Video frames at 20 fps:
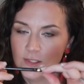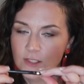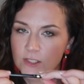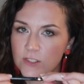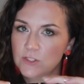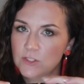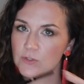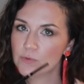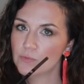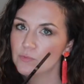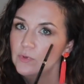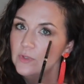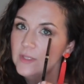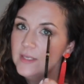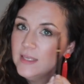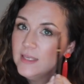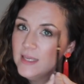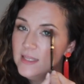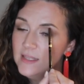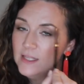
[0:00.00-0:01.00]
just to
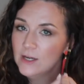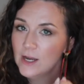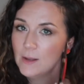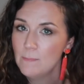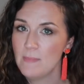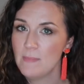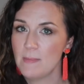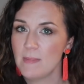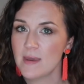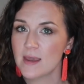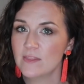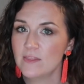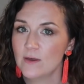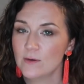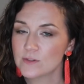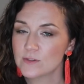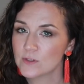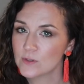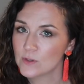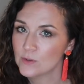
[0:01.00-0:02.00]
really get in there and mimic
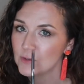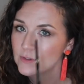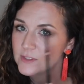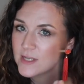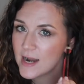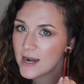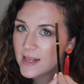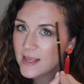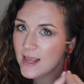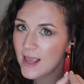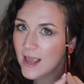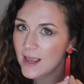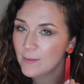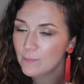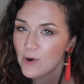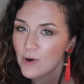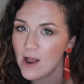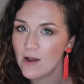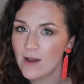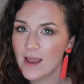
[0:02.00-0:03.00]
those little tiny
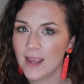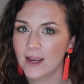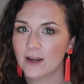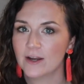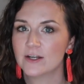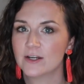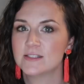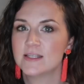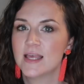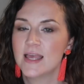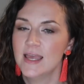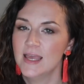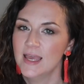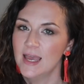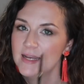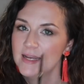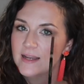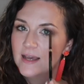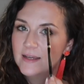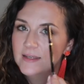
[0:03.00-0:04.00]
brow hairs
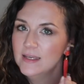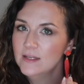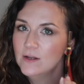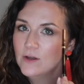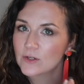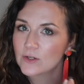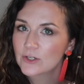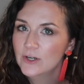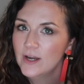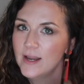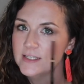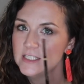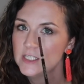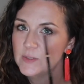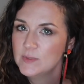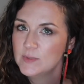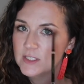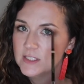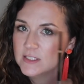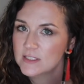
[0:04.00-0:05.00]
and not getting all
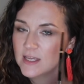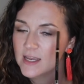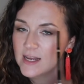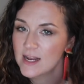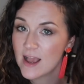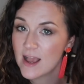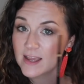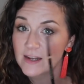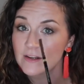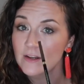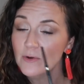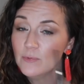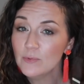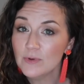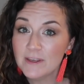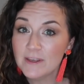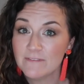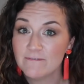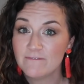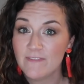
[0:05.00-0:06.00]
crazy, but just, you know, I can go
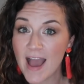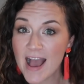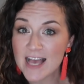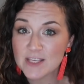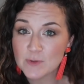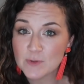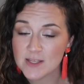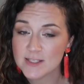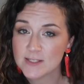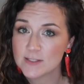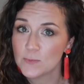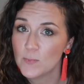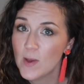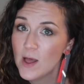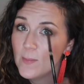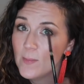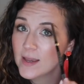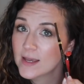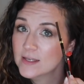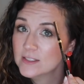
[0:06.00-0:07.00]
really fast with this as
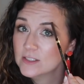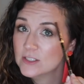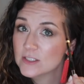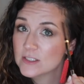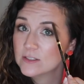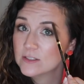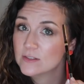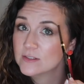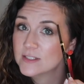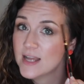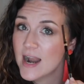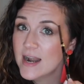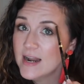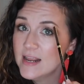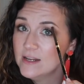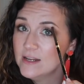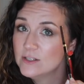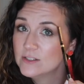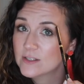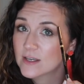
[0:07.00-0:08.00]
well because it's just a little
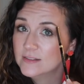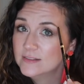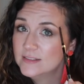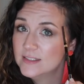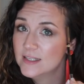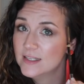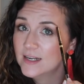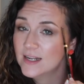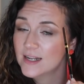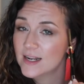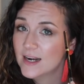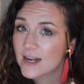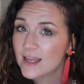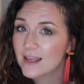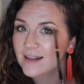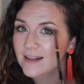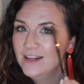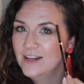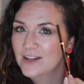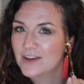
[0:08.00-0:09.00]
tiny, and you just can
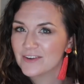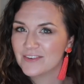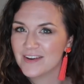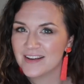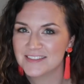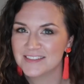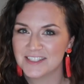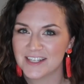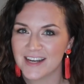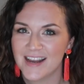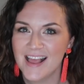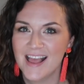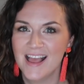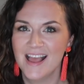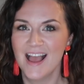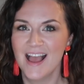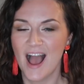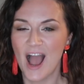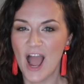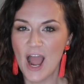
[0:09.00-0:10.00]
you know, around your
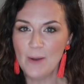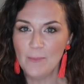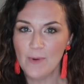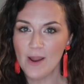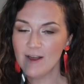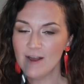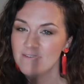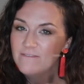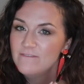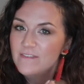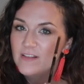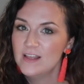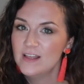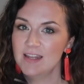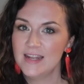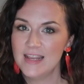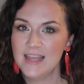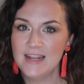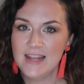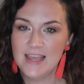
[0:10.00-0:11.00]
eyebrow and fill
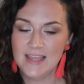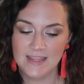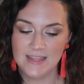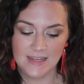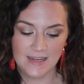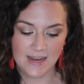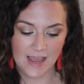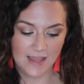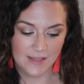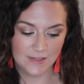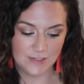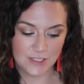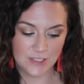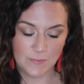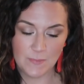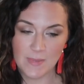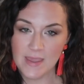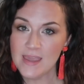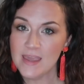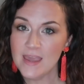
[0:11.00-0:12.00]
it in. And then
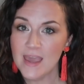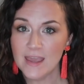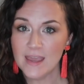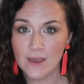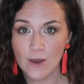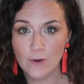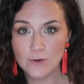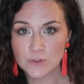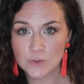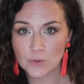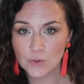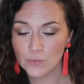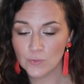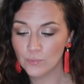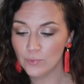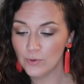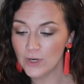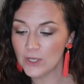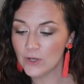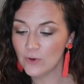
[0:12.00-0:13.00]
to me it goes
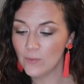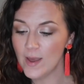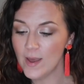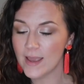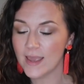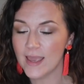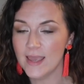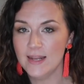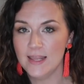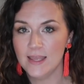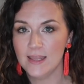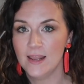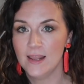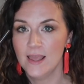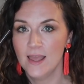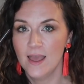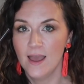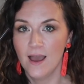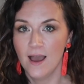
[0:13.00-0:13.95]
pretty quick, and it